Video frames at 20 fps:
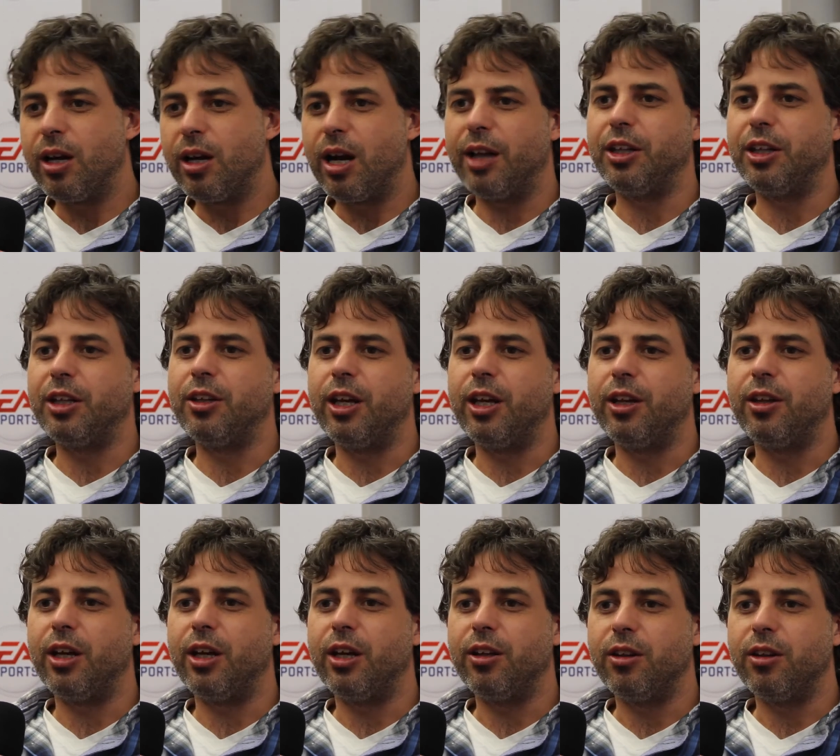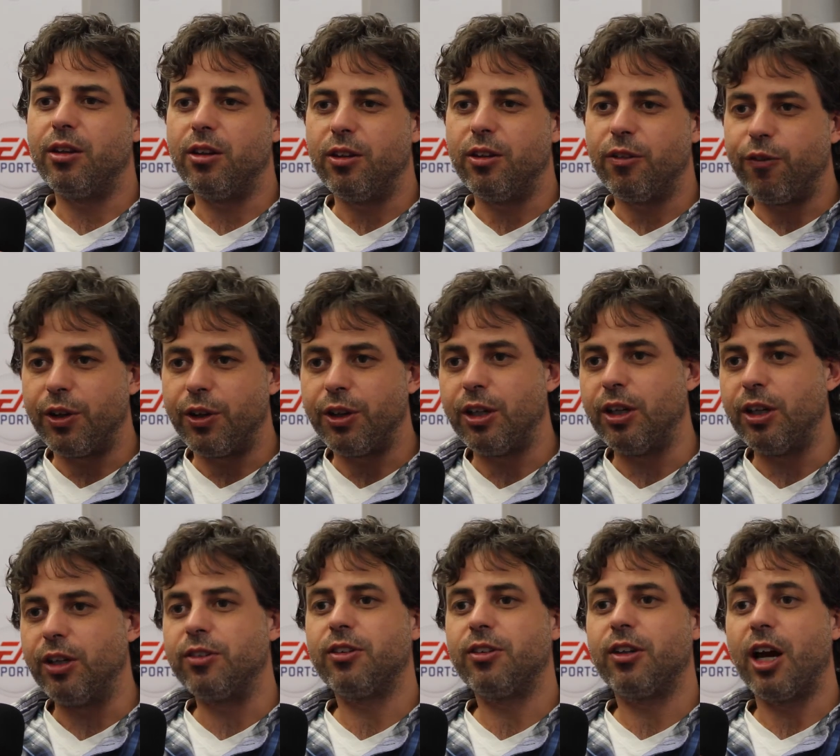And then the defending
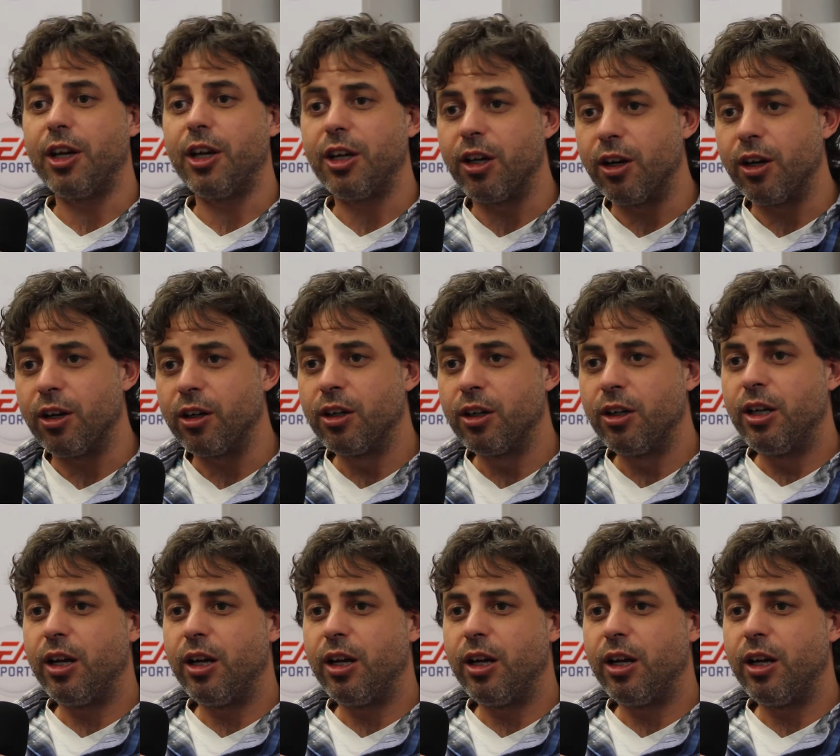is tighter,